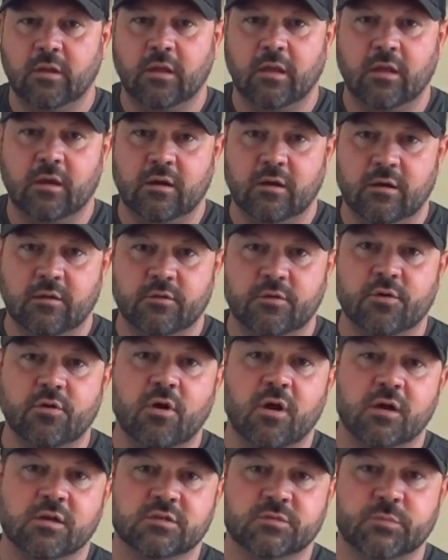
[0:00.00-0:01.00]
and another
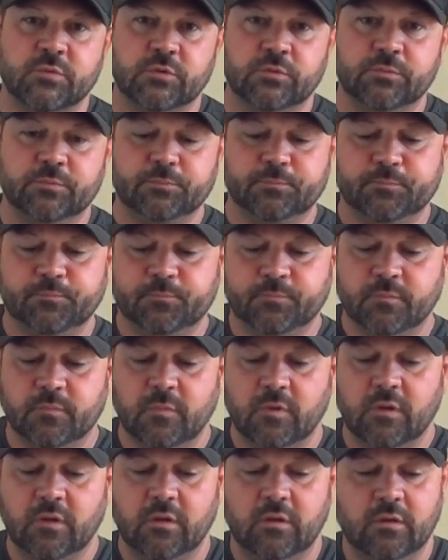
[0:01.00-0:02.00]
croc spoon.
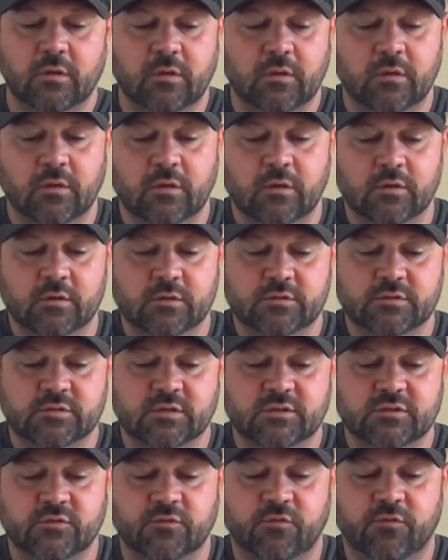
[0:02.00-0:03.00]
So
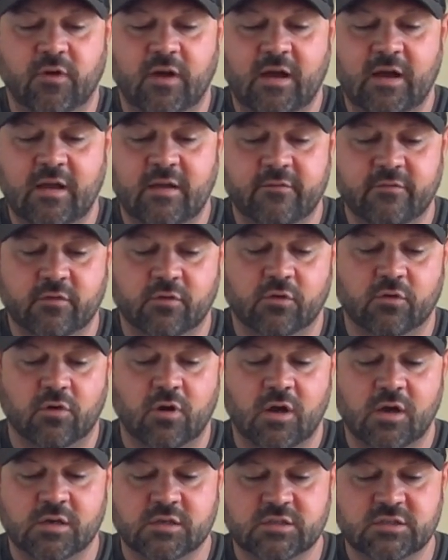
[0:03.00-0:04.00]
it's five
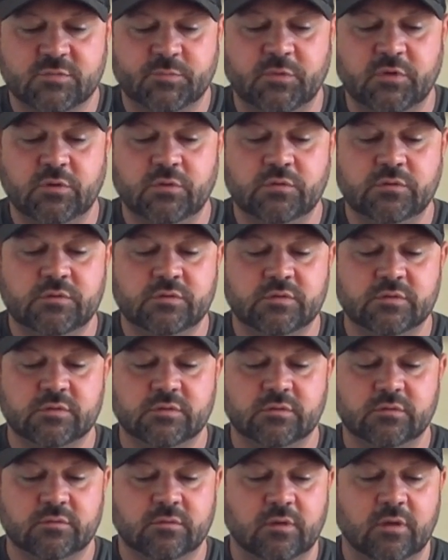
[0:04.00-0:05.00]
croc spoons
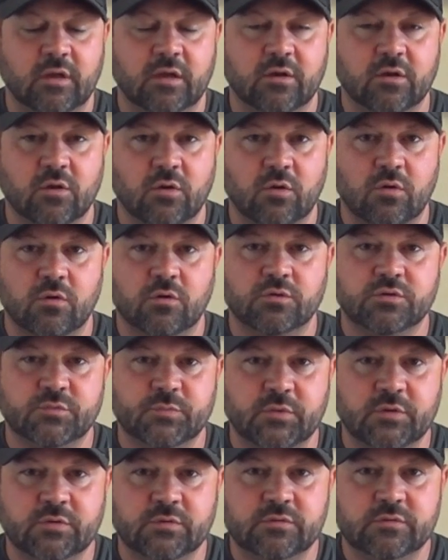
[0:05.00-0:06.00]
and coho
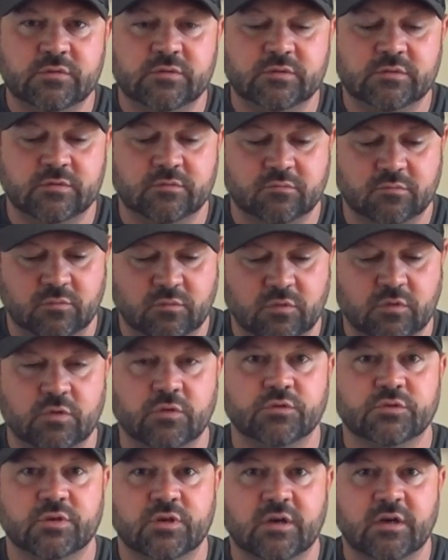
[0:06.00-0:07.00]
spoons.
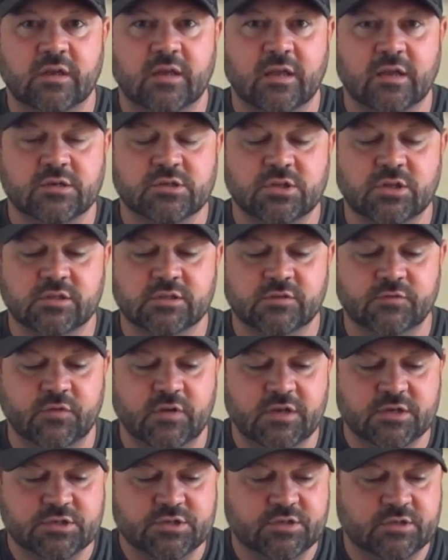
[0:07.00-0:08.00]
Those are going to catch lots of
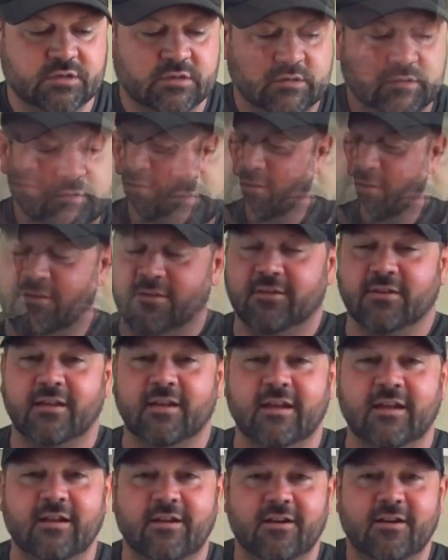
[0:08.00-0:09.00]
fish.
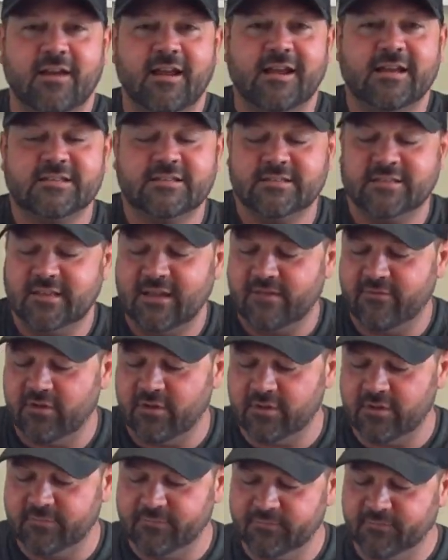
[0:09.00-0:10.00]
Okay, our next
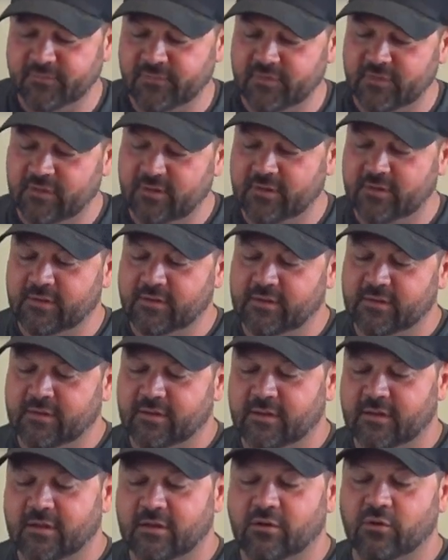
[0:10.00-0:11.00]
level.
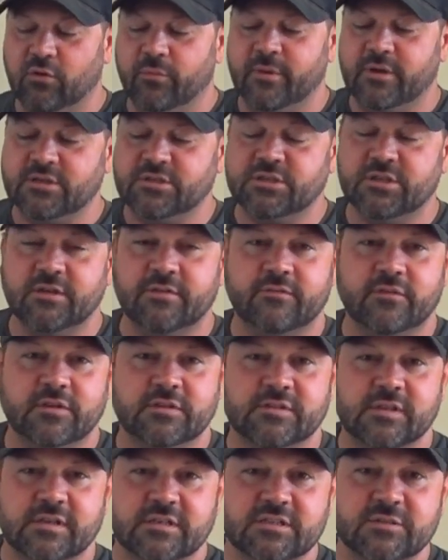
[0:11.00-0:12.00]
Got a whole bunch of,
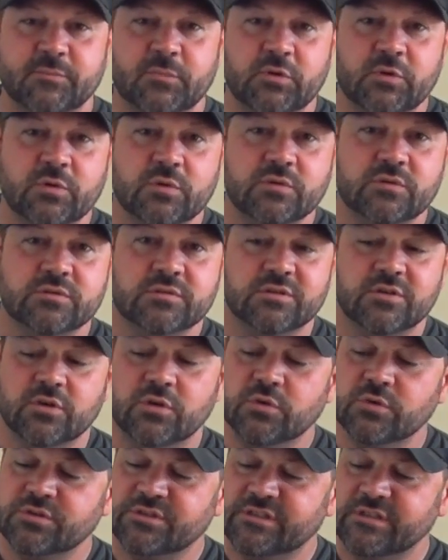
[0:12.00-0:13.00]
looks like spoons and
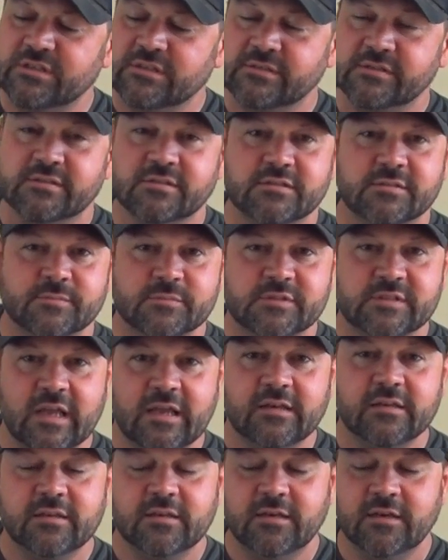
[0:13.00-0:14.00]
hoochies and some
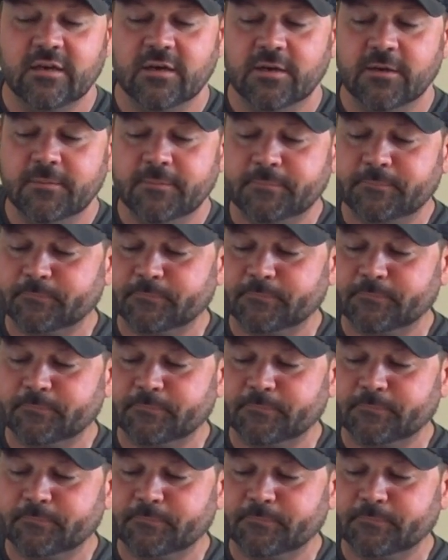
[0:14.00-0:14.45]
scent in here.